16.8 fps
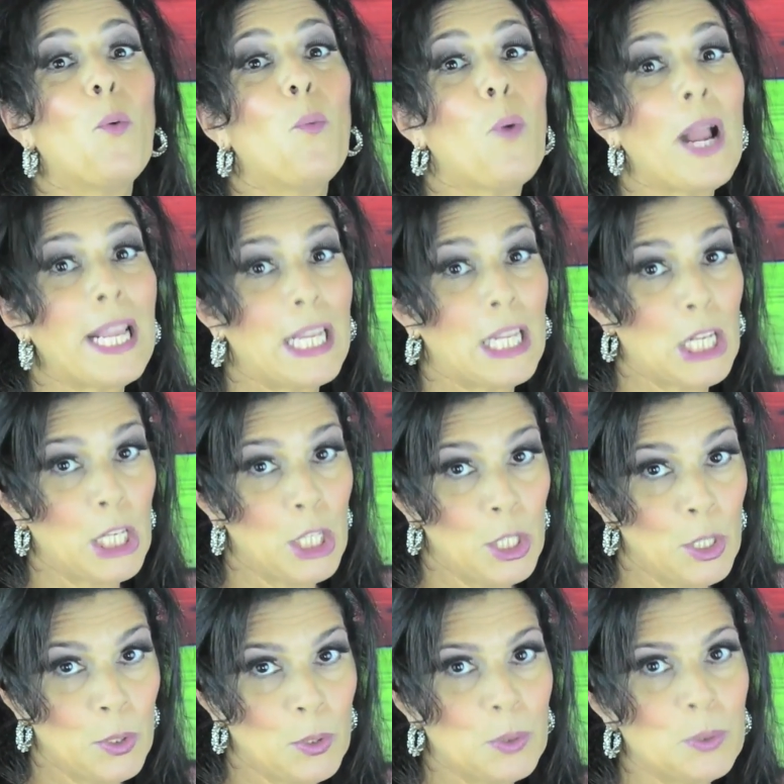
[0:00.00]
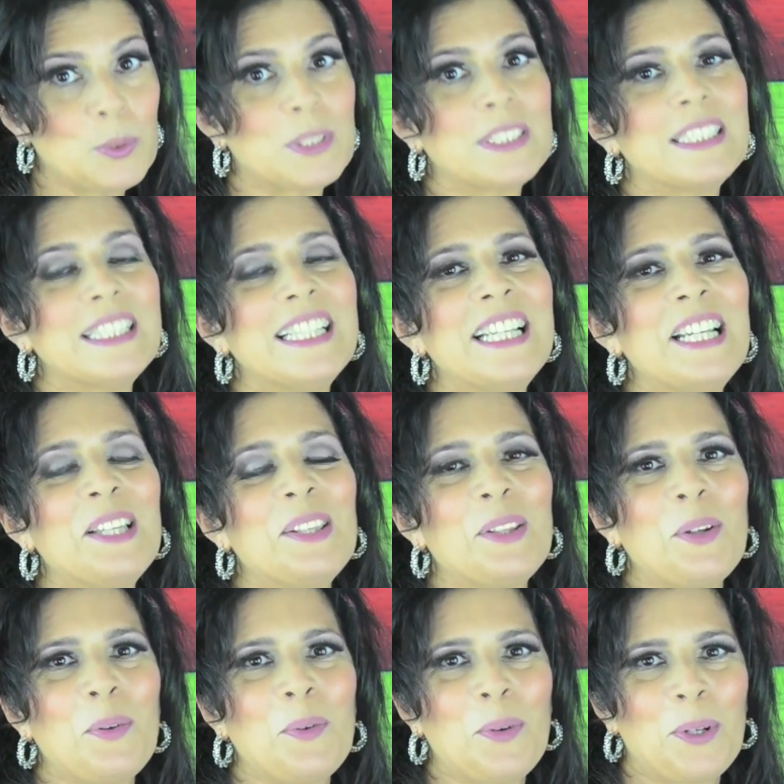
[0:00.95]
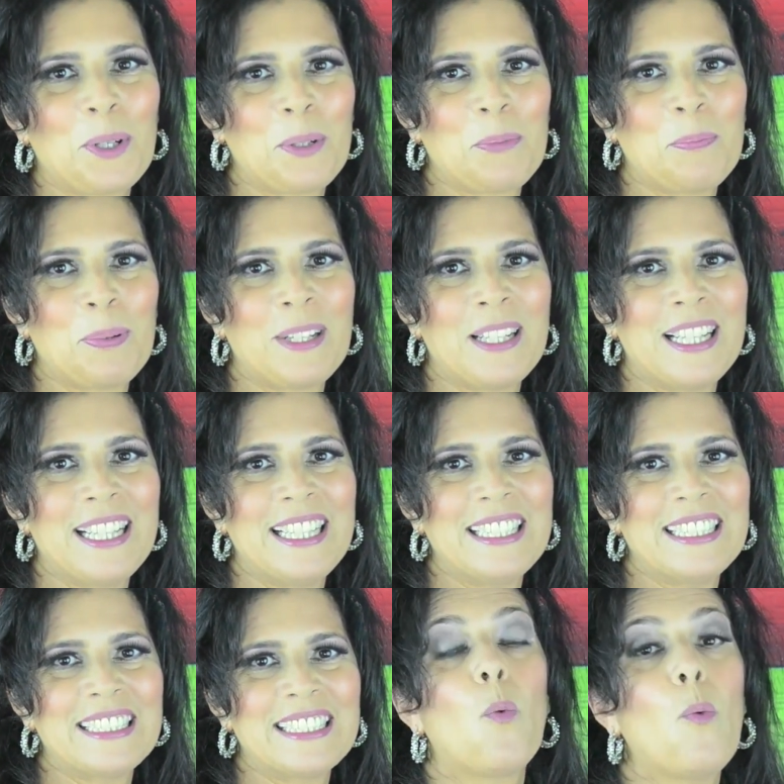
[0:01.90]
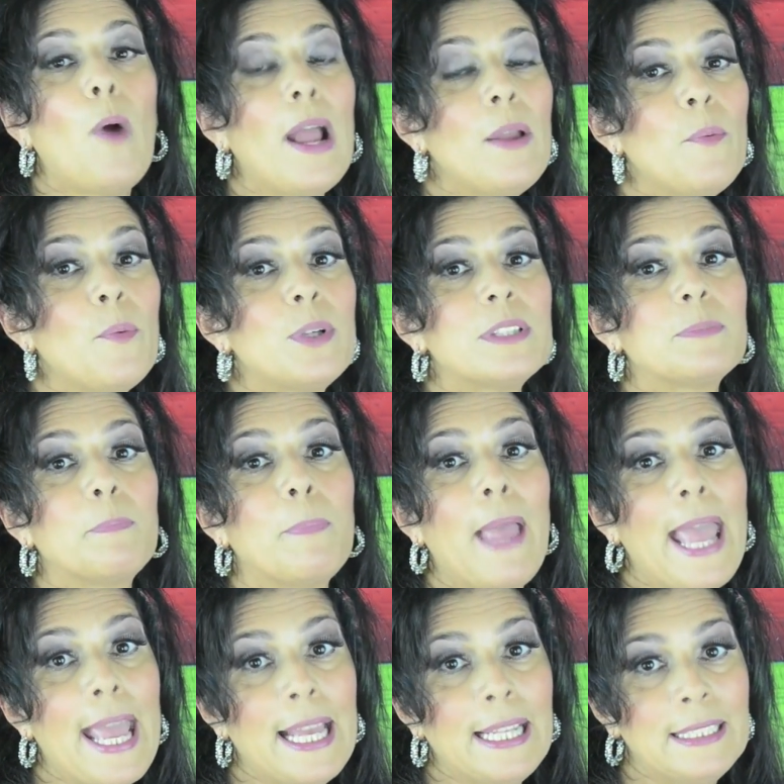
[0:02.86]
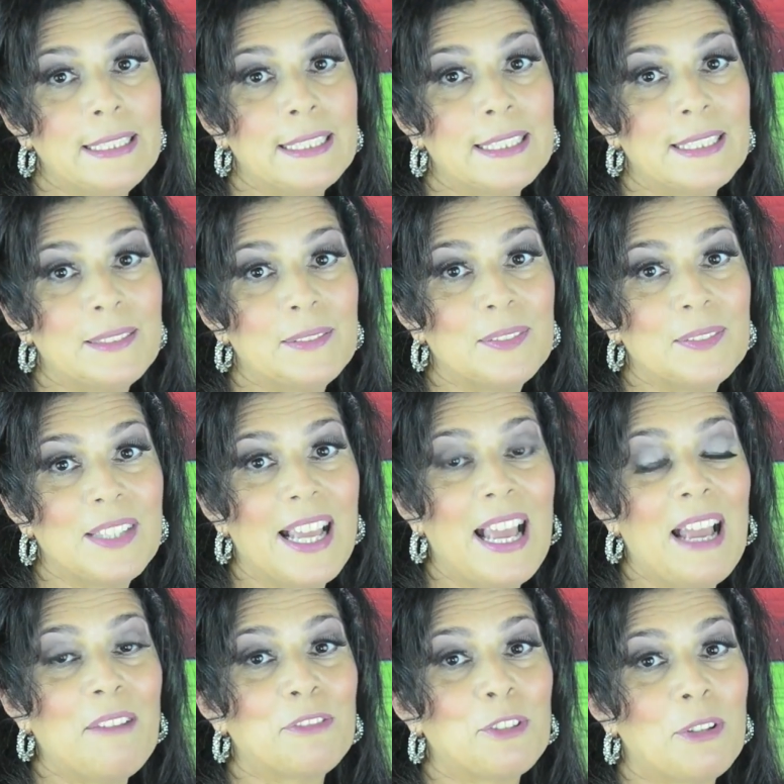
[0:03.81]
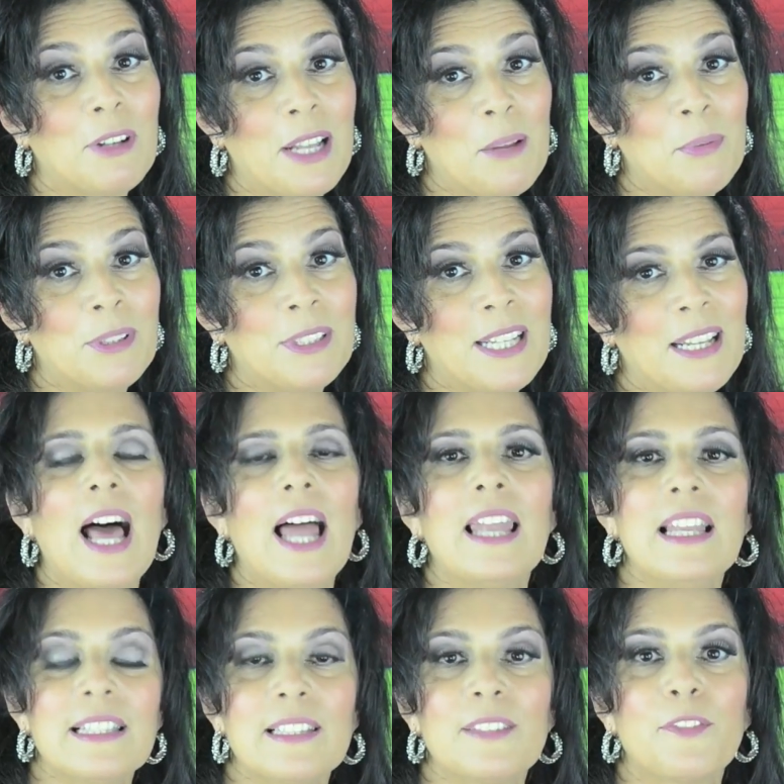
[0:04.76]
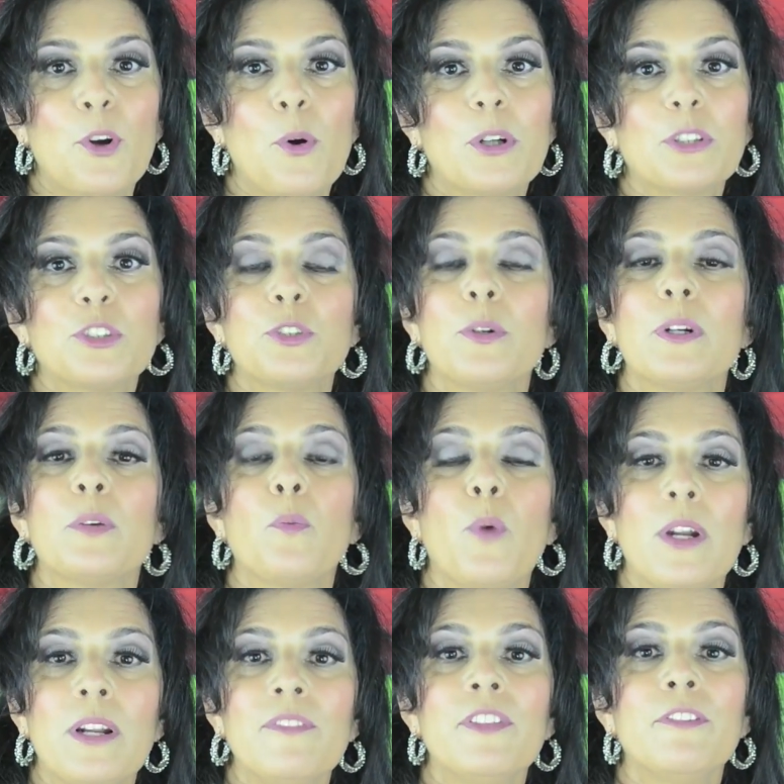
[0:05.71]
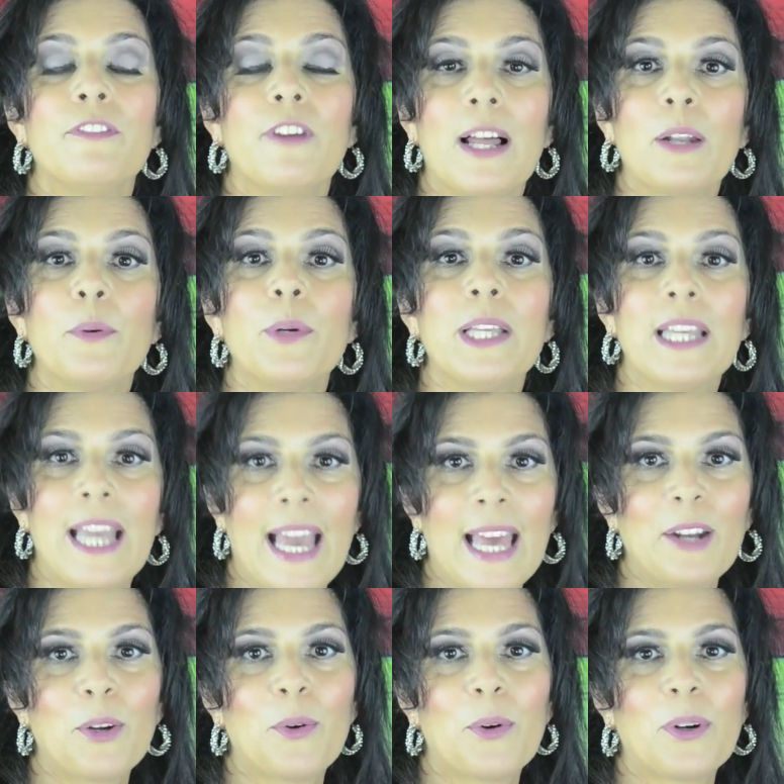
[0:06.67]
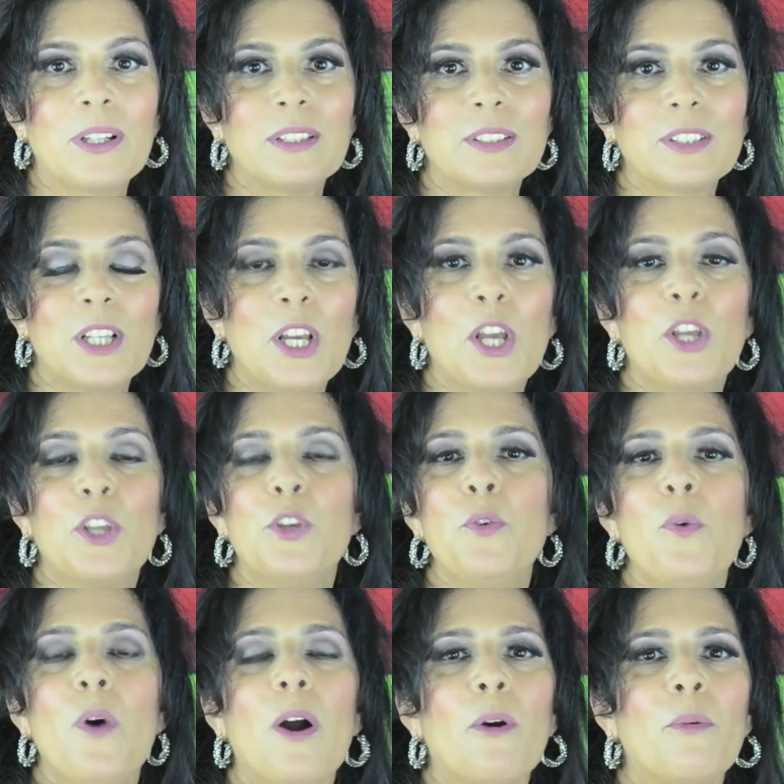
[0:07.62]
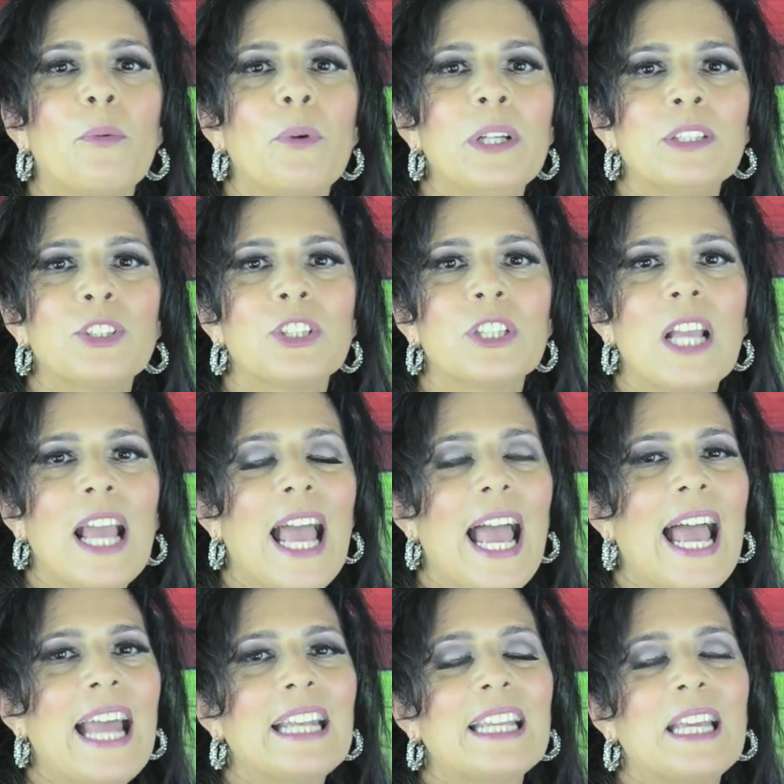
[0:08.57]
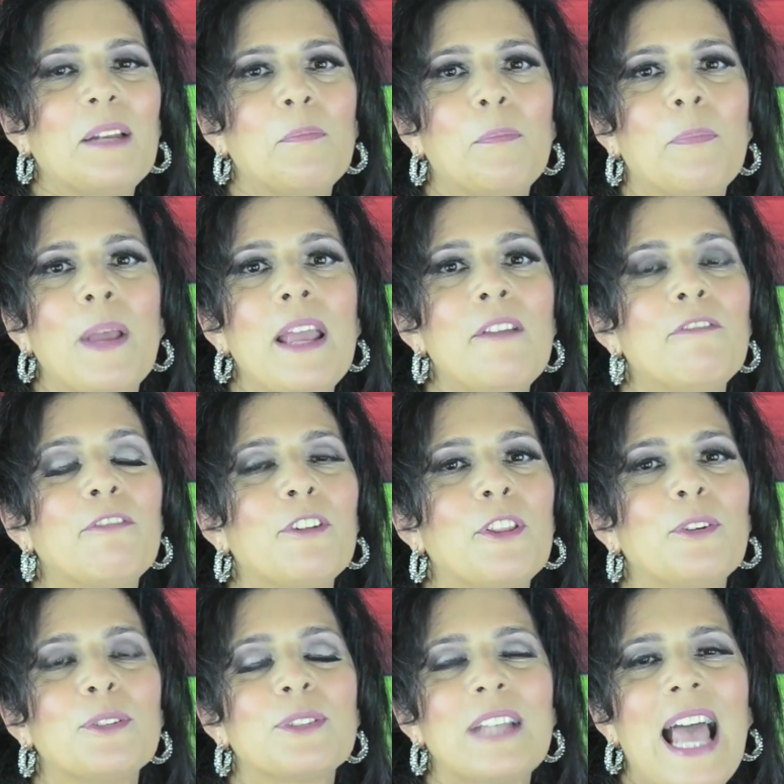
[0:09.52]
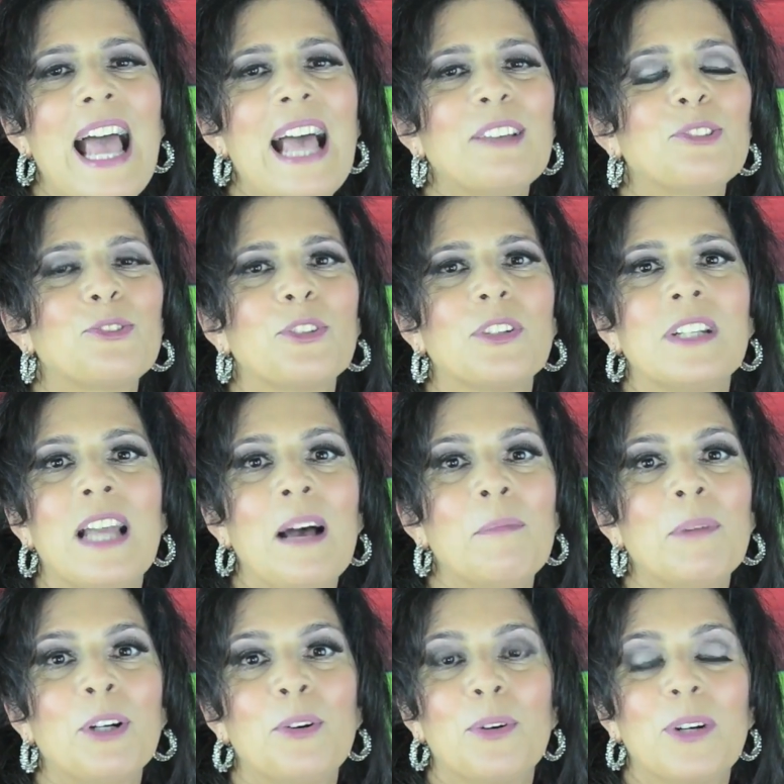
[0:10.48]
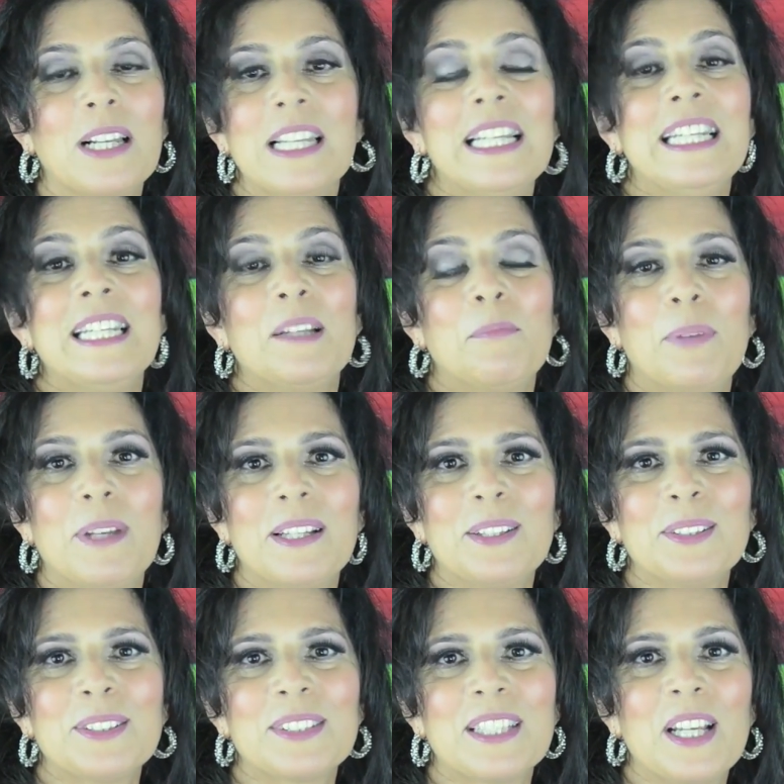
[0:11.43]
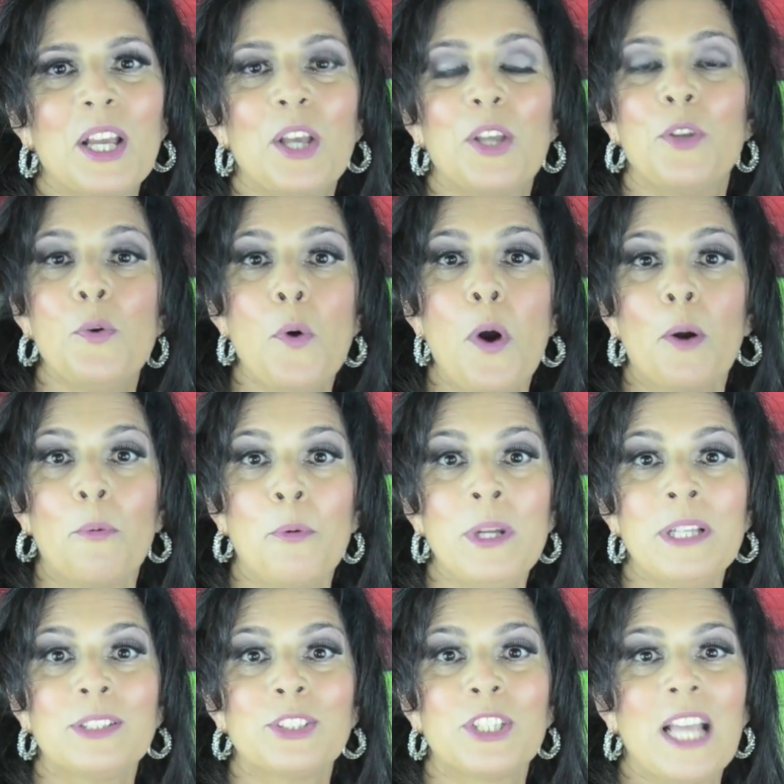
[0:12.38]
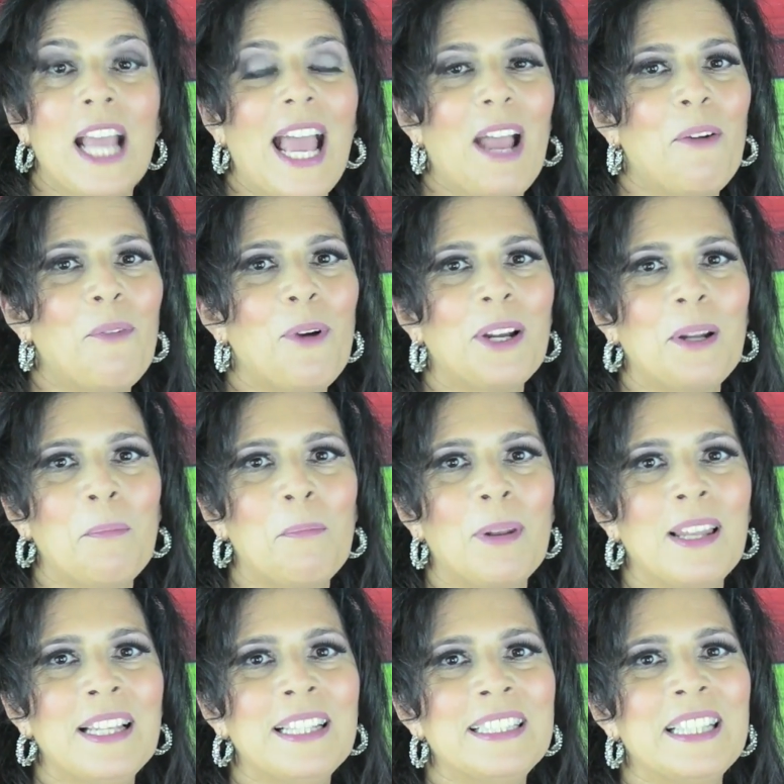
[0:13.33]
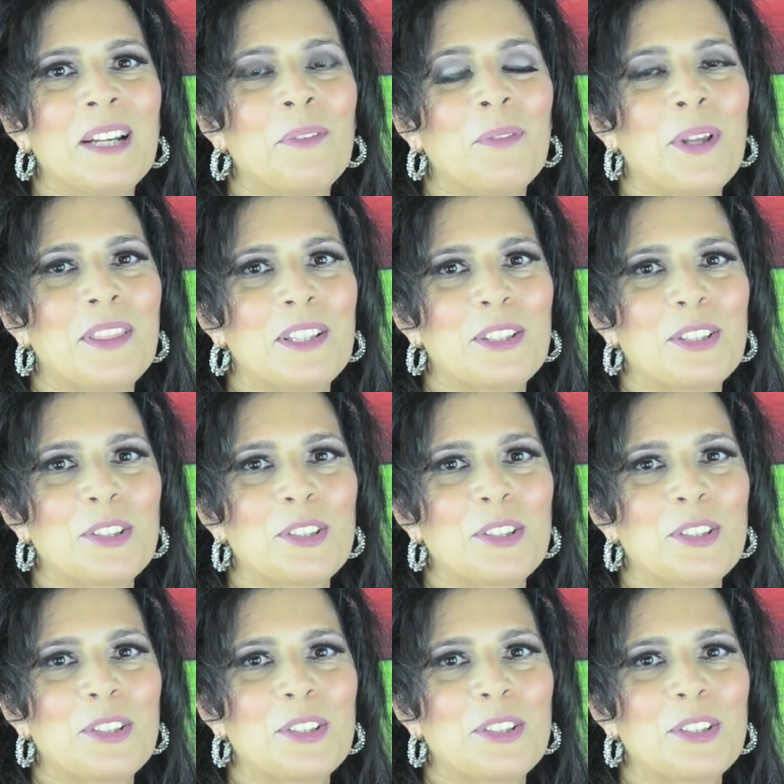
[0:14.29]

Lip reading: White clothes in the workplace. White was banned after Labor Day. Unless, of course, you're in one of the following categories. You are rich and can pay for those astronomical cleaning bills. You are rich and want to blend in with the